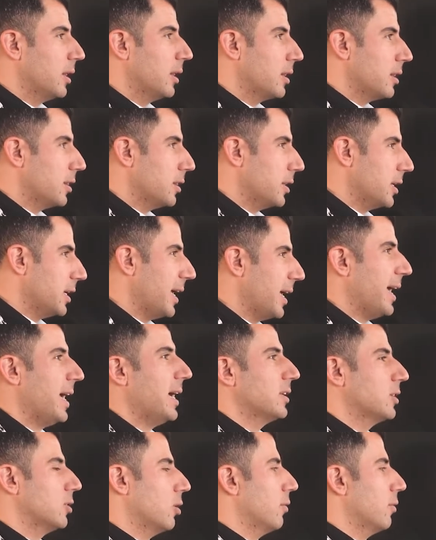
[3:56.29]
the
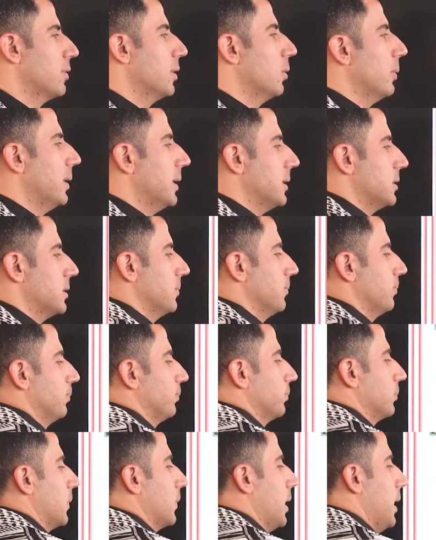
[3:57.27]
end of the word.
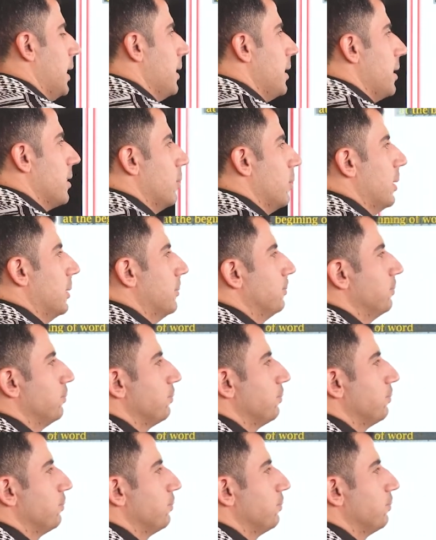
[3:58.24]
Another one.